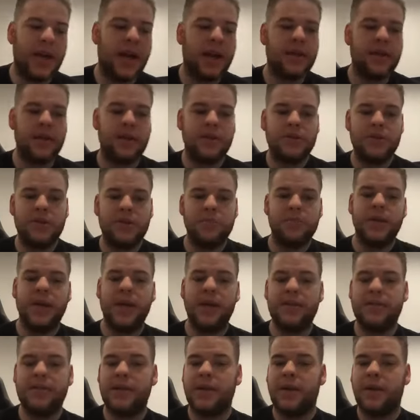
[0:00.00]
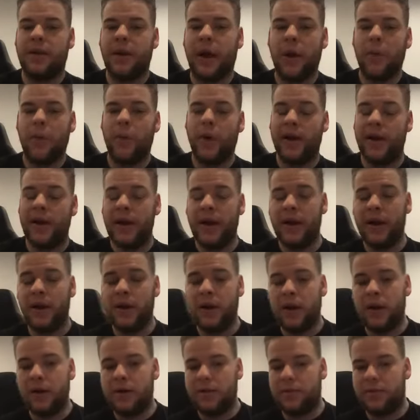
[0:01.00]
Like there are some days that I'm wiggling a
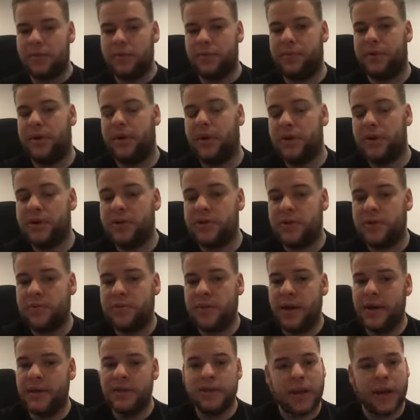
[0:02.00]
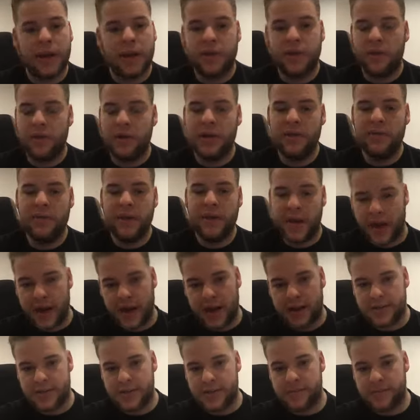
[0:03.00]
lot, but also some days that I don't leave the
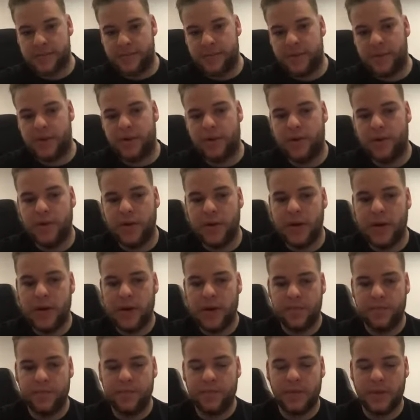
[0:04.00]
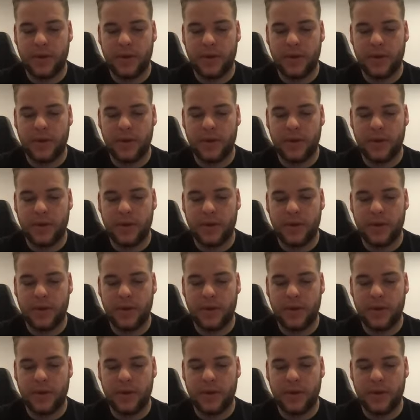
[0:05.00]
X. So,